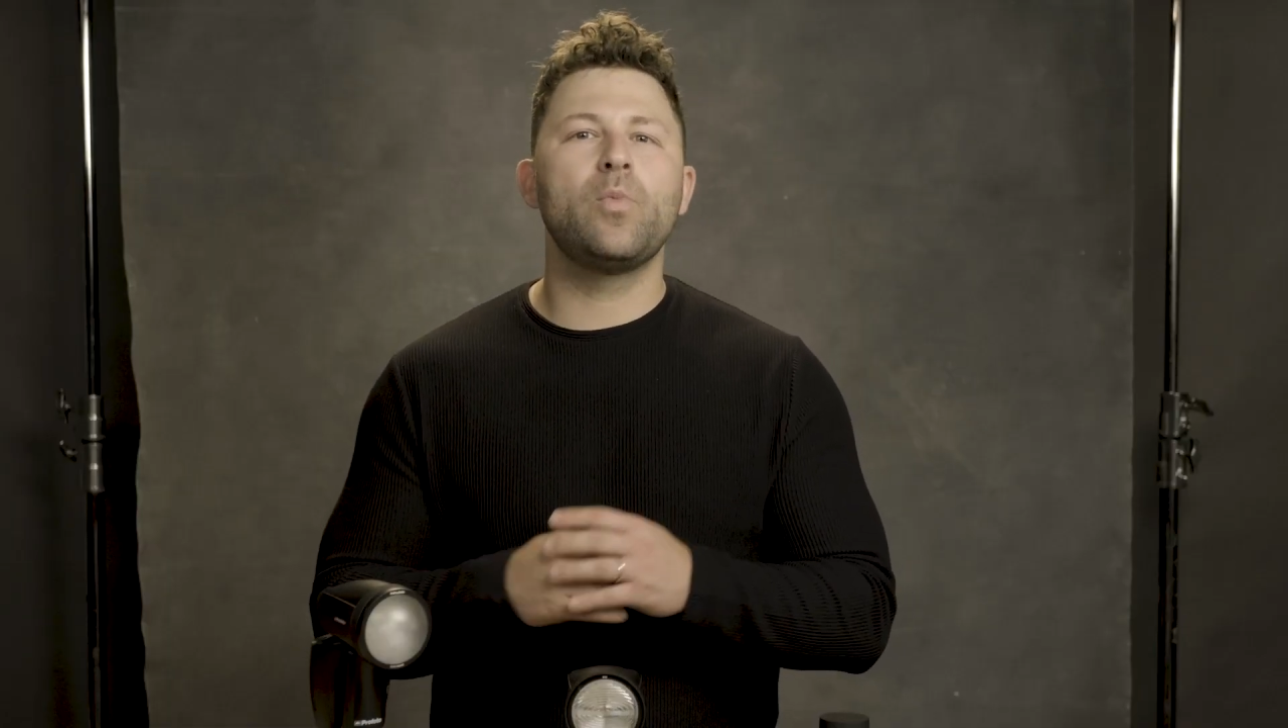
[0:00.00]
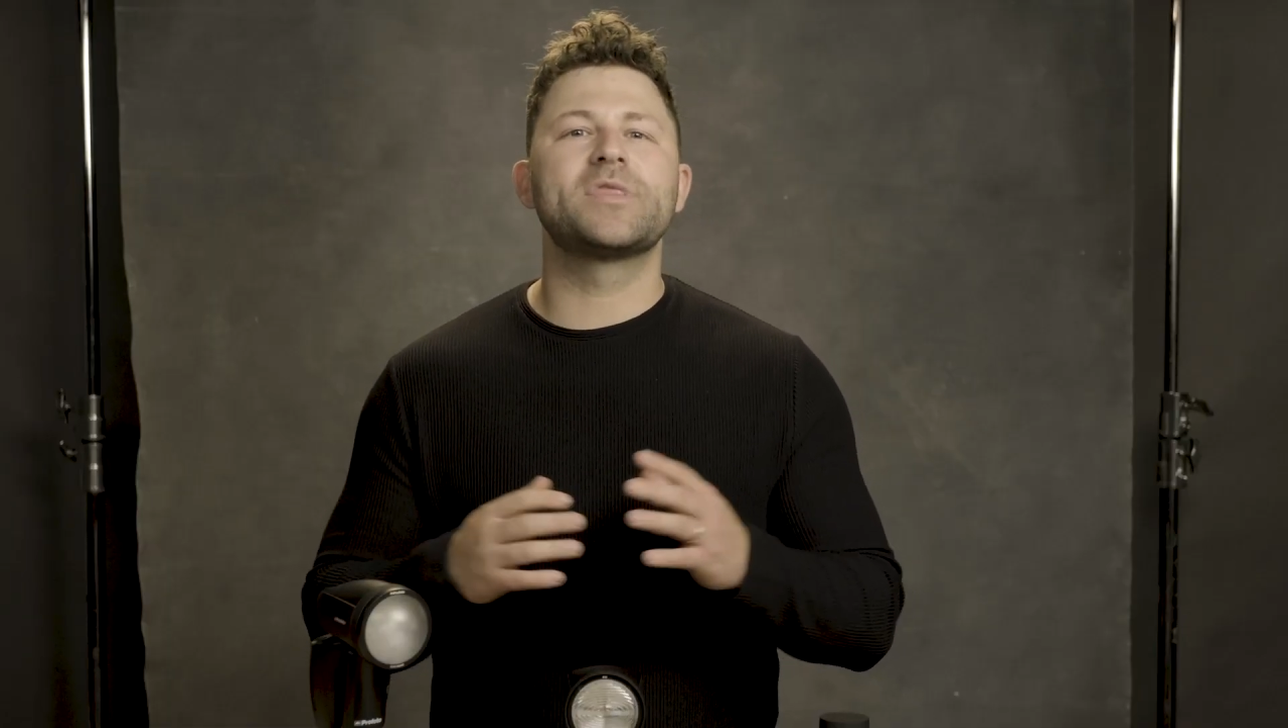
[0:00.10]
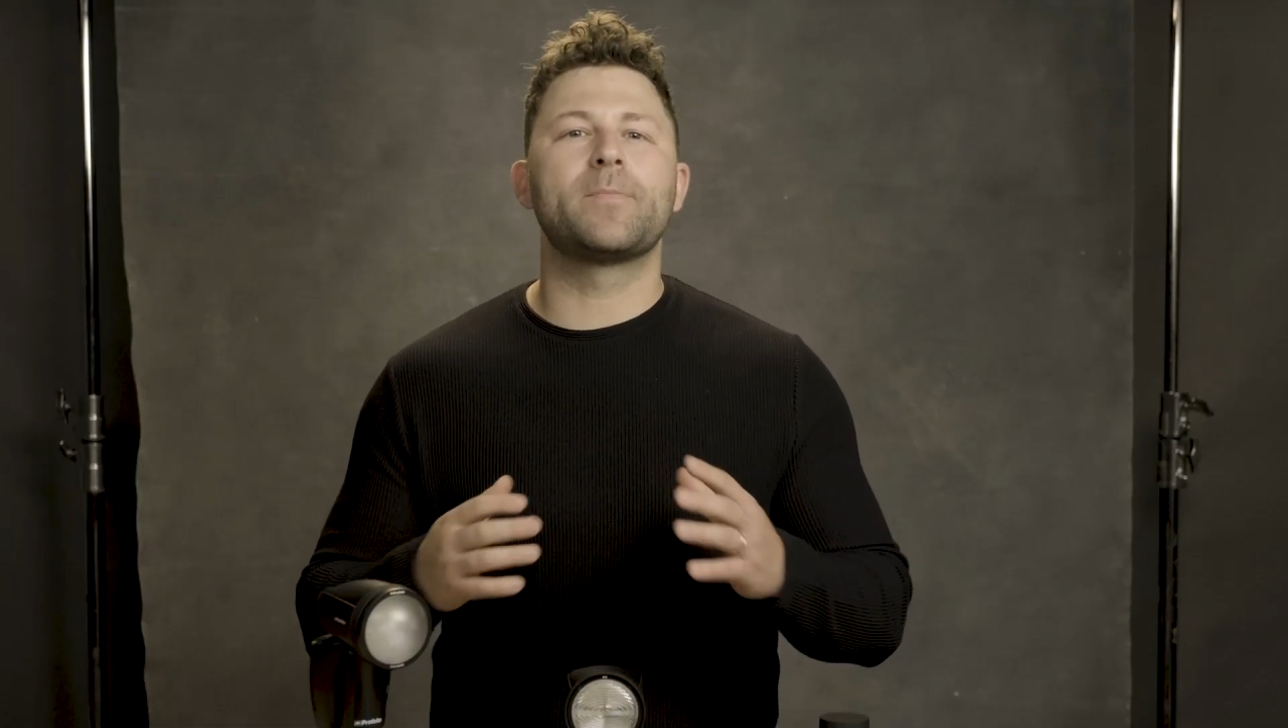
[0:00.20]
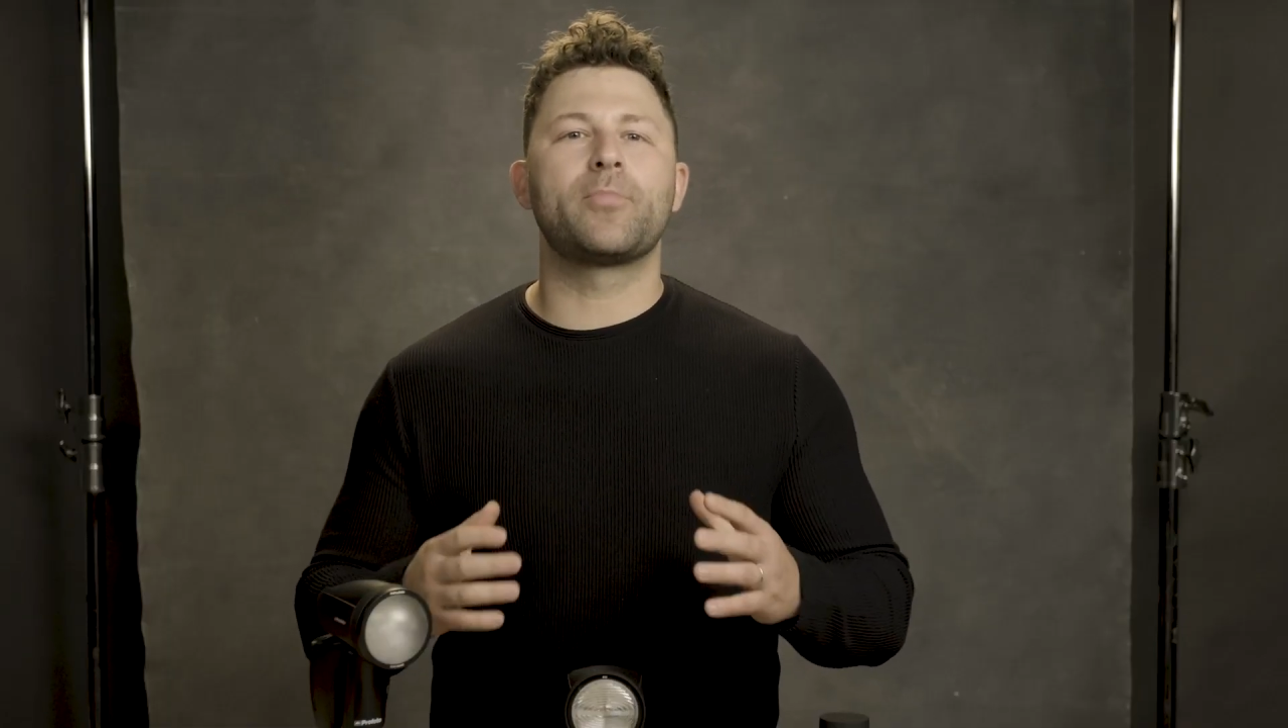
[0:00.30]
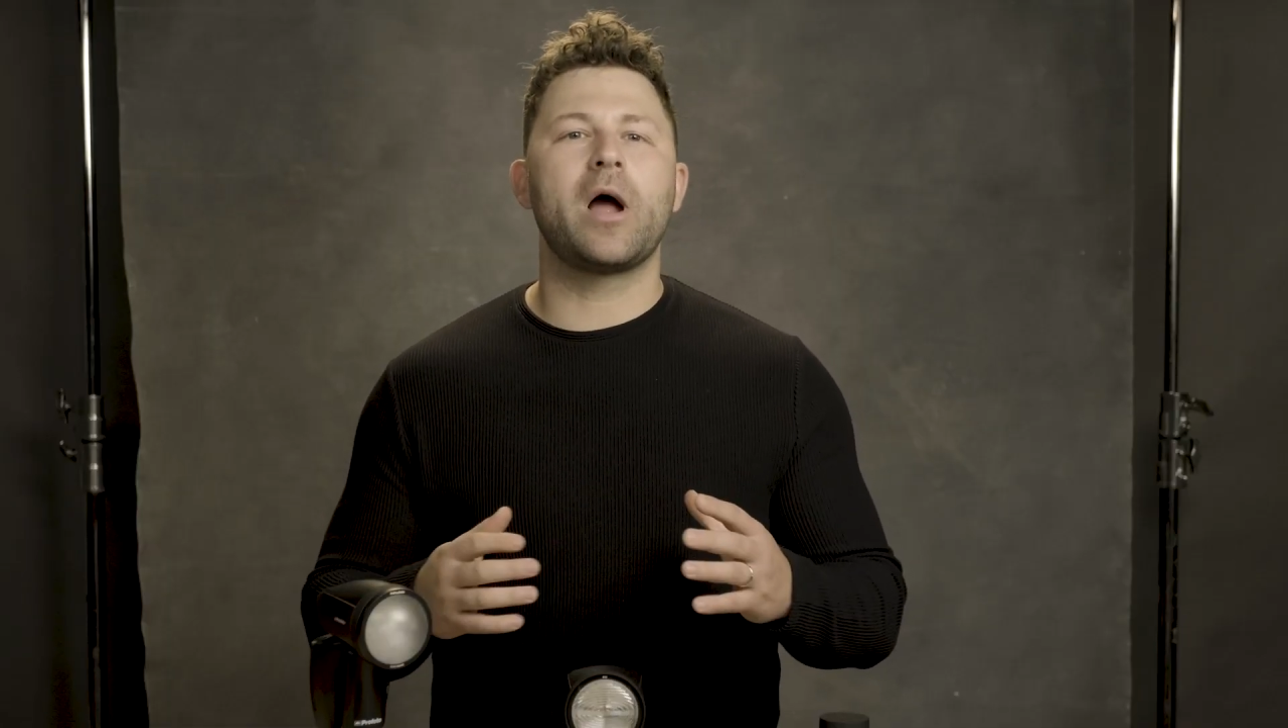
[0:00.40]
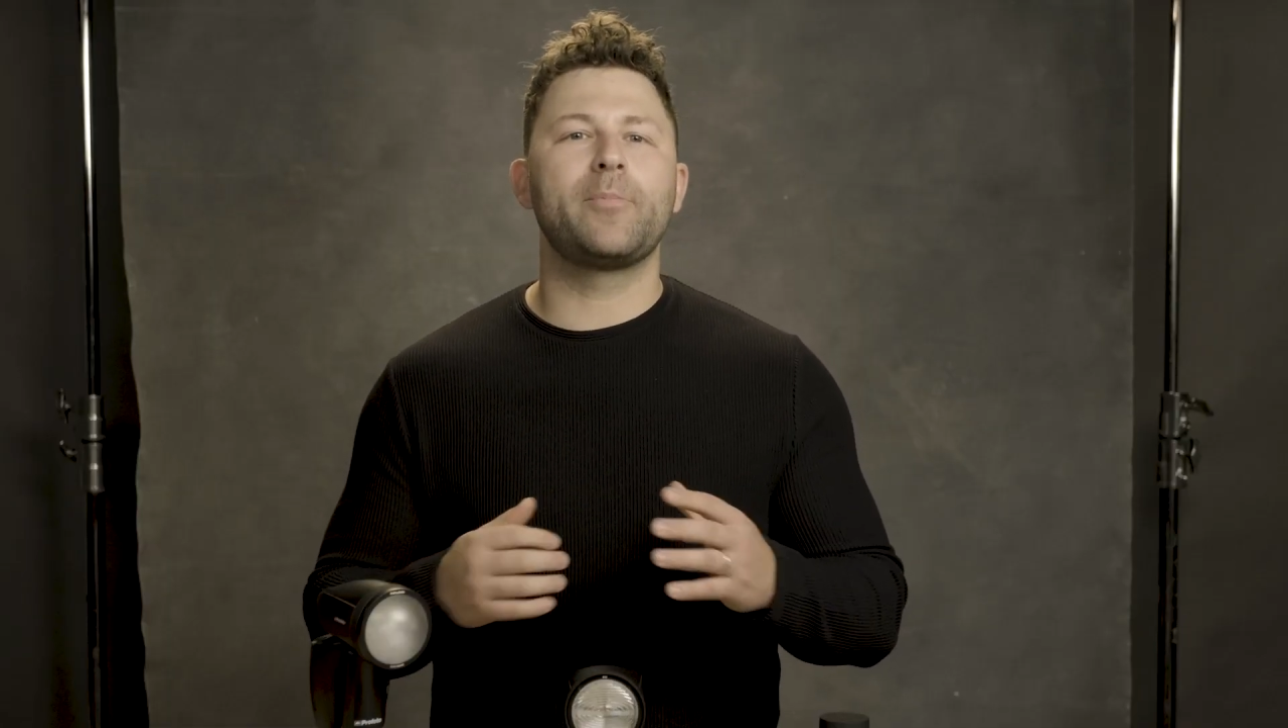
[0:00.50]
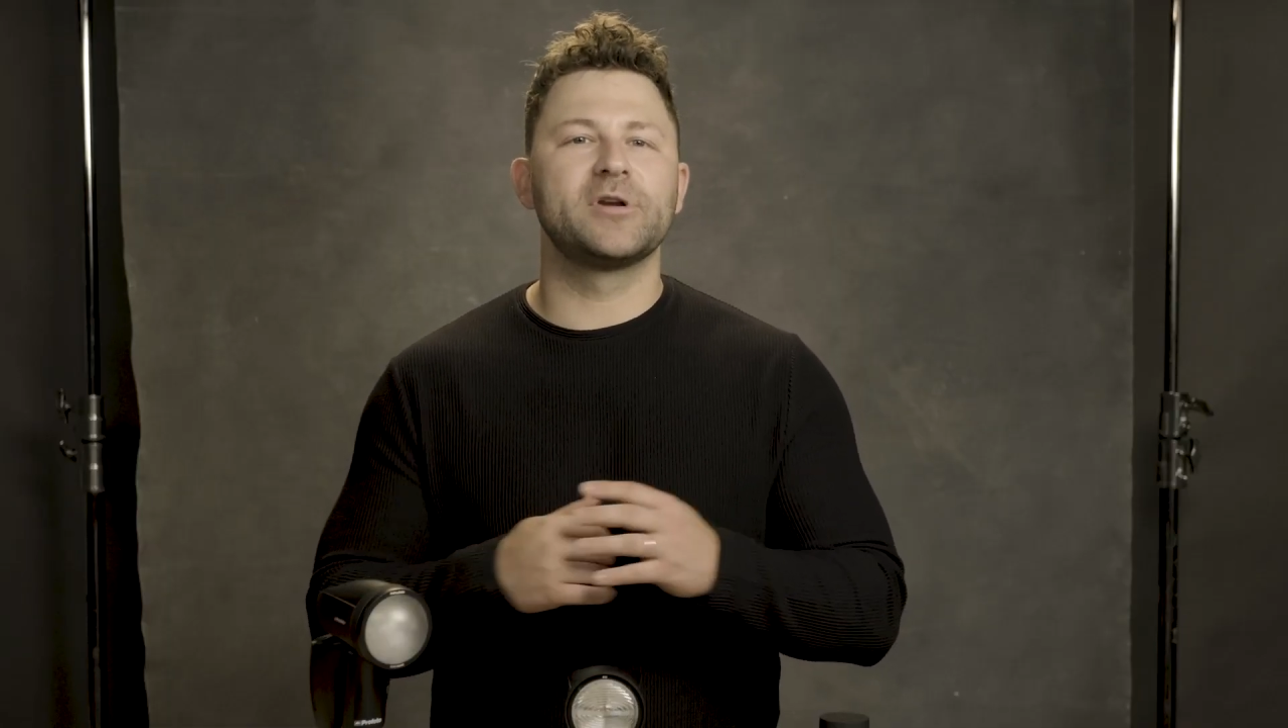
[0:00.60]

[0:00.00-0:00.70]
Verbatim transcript: what the proper